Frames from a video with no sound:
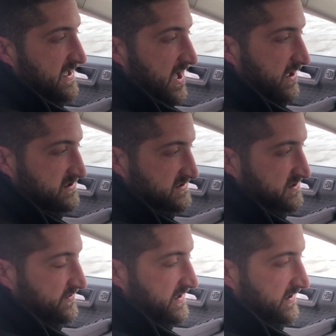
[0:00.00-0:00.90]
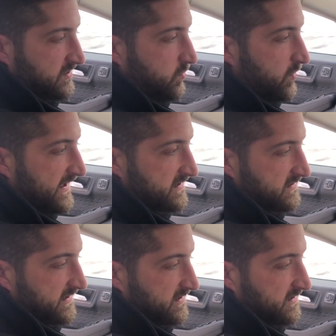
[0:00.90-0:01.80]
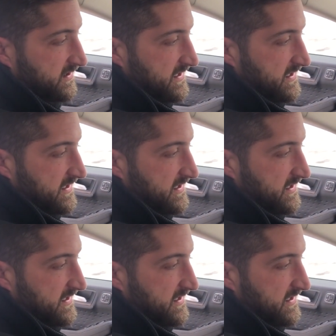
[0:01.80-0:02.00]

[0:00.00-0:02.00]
I'll just show you a quick little